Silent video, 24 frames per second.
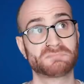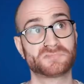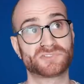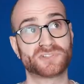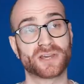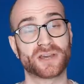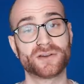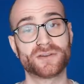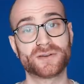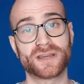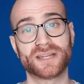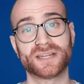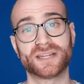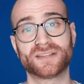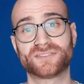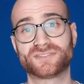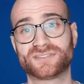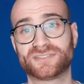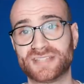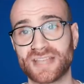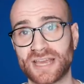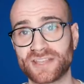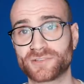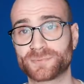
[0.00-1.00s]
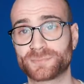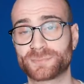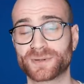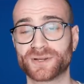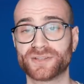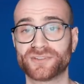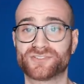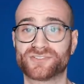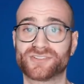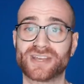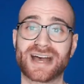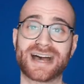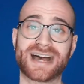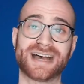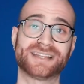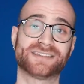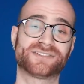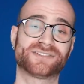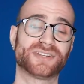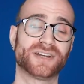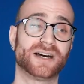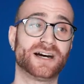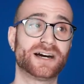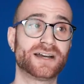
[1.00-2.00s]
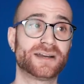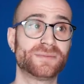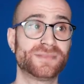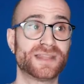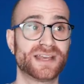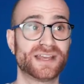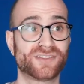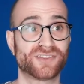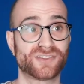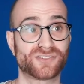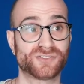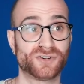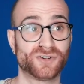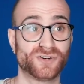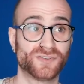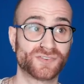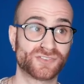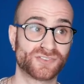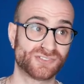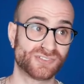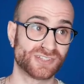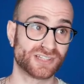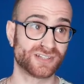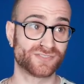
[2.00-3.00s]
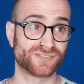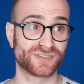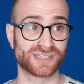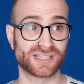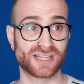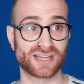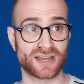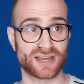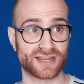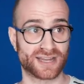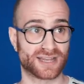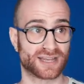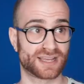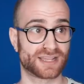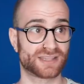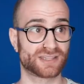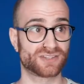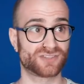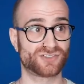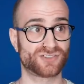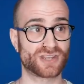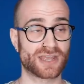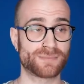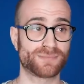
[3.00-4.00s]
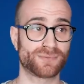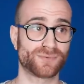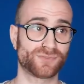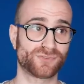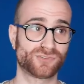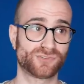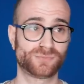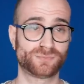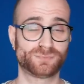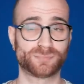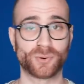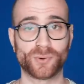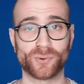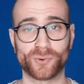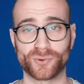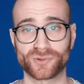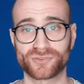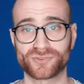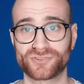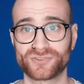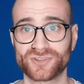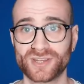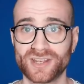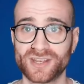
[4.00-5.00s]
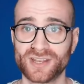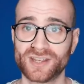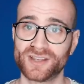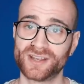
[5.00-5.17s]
So in a desperate, sad time, there's a sort of silver lining in the shape of sports